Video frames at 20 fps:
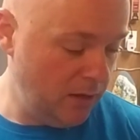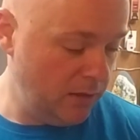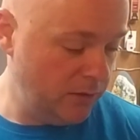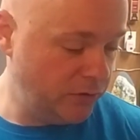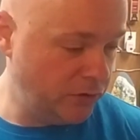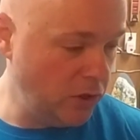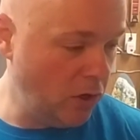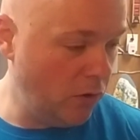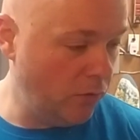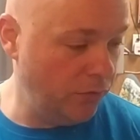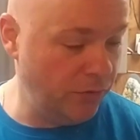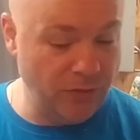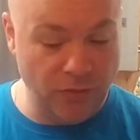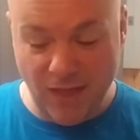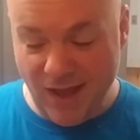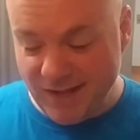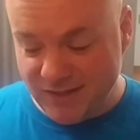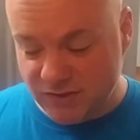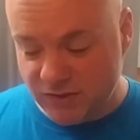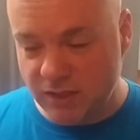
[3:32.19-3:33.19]
So
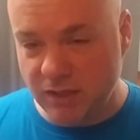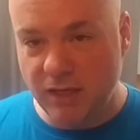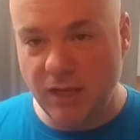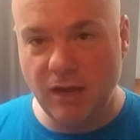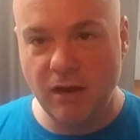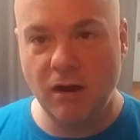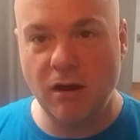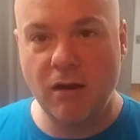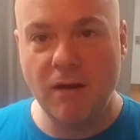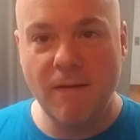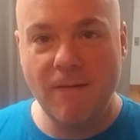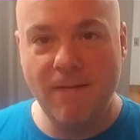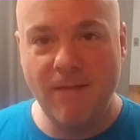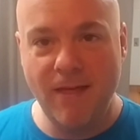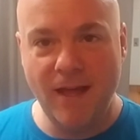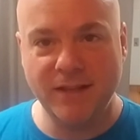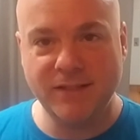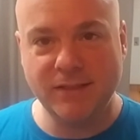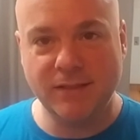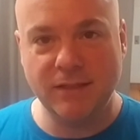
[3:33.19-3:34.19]
that's the gear,
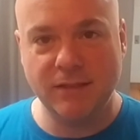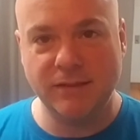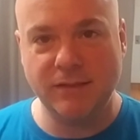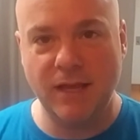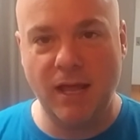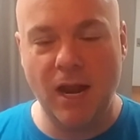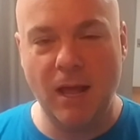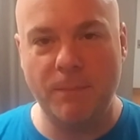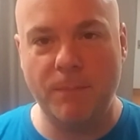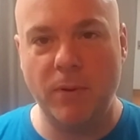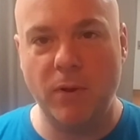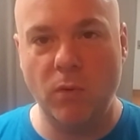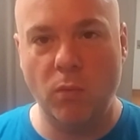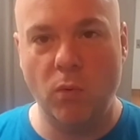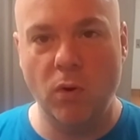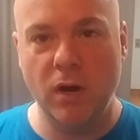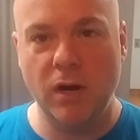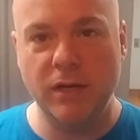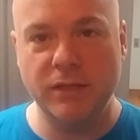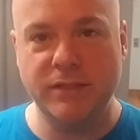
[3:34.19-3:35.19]
that's the setup.
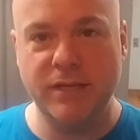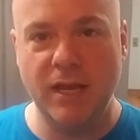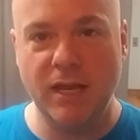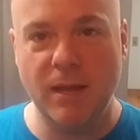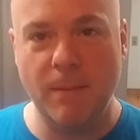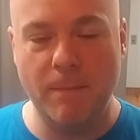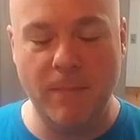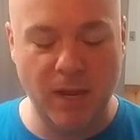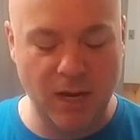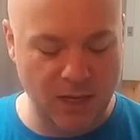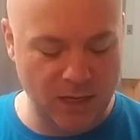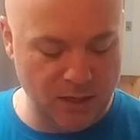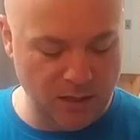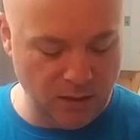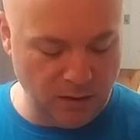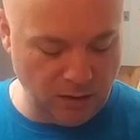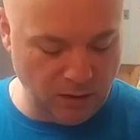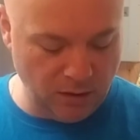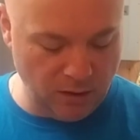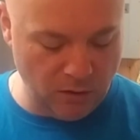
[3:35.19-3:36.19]
We're gonna take a minute,
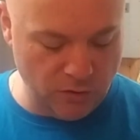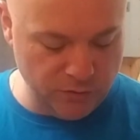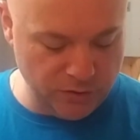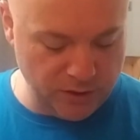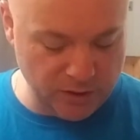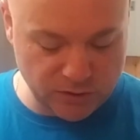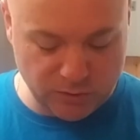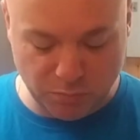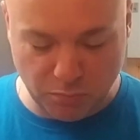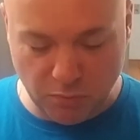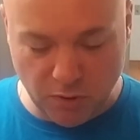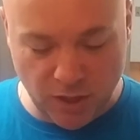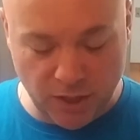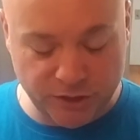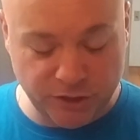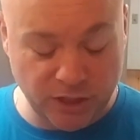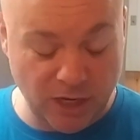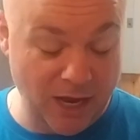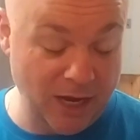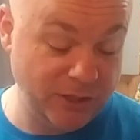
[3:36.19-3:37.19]
load this
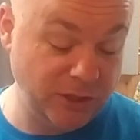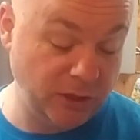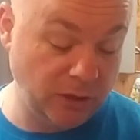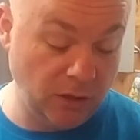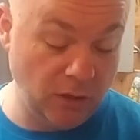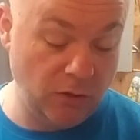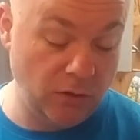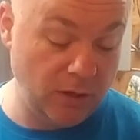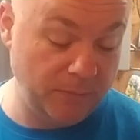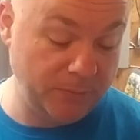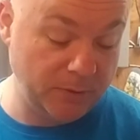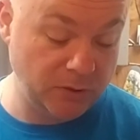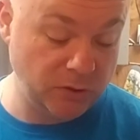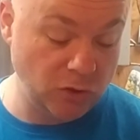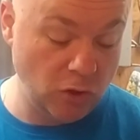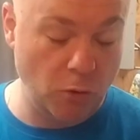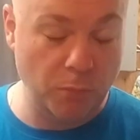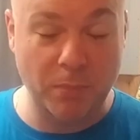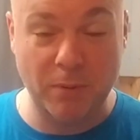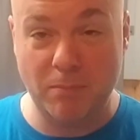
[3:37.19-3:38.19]
brush, actually load up the
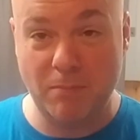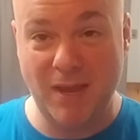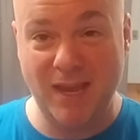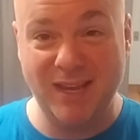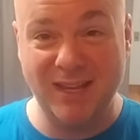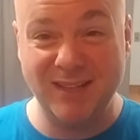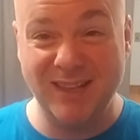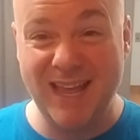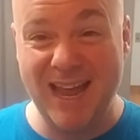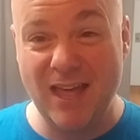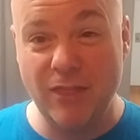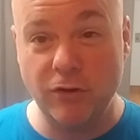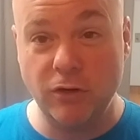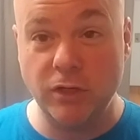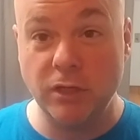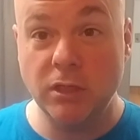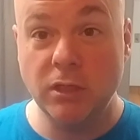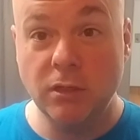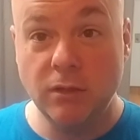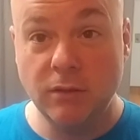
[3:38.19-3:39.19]
soap and make it lathered.